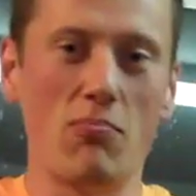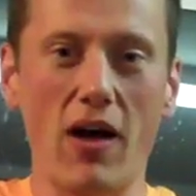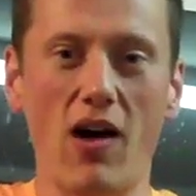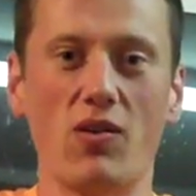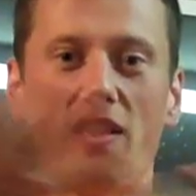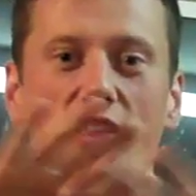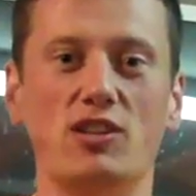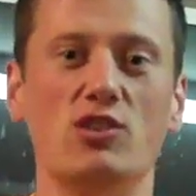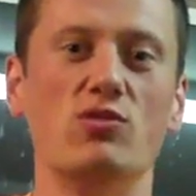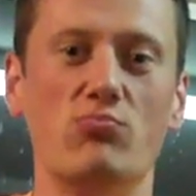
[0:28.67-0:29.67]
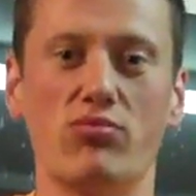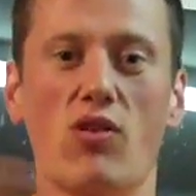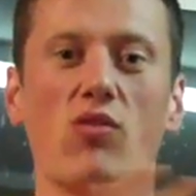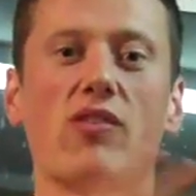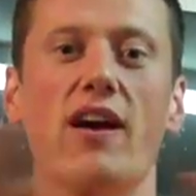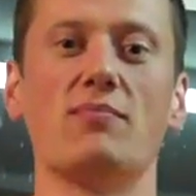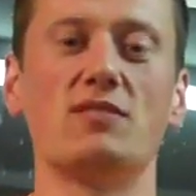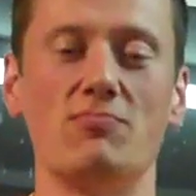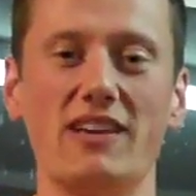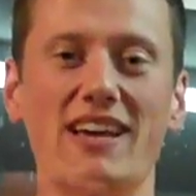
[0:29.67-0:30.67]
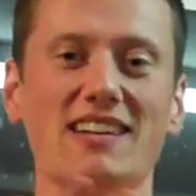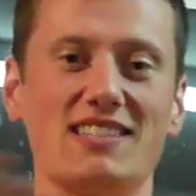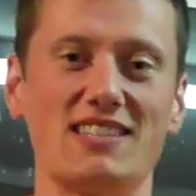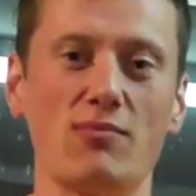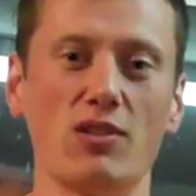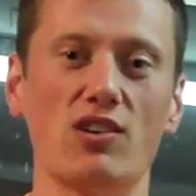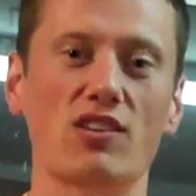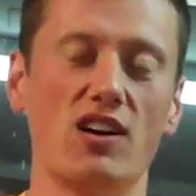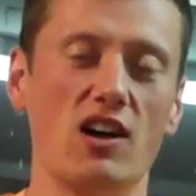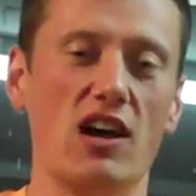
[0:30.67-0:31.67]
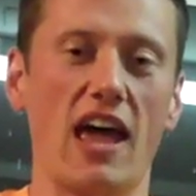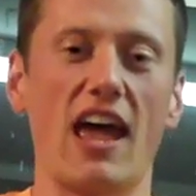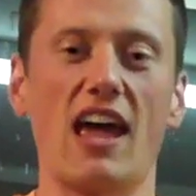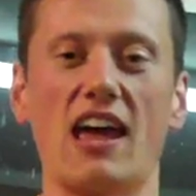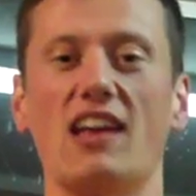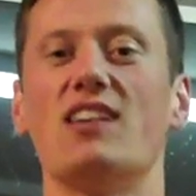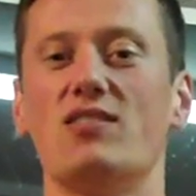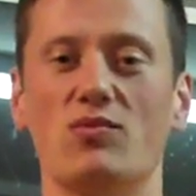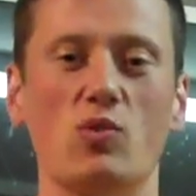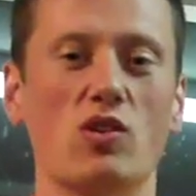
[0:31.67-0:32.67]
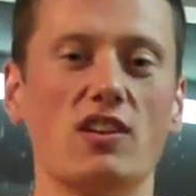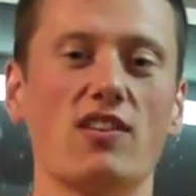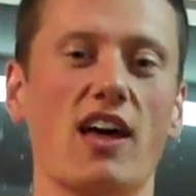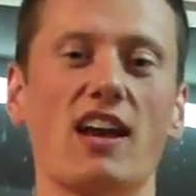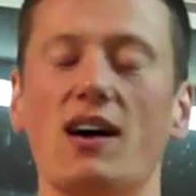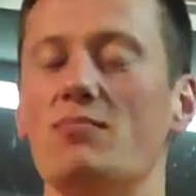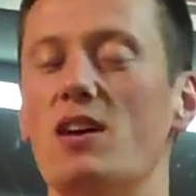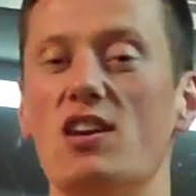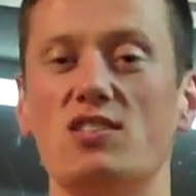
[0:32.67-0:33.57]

about the two programs being similar, and we'll clear that up.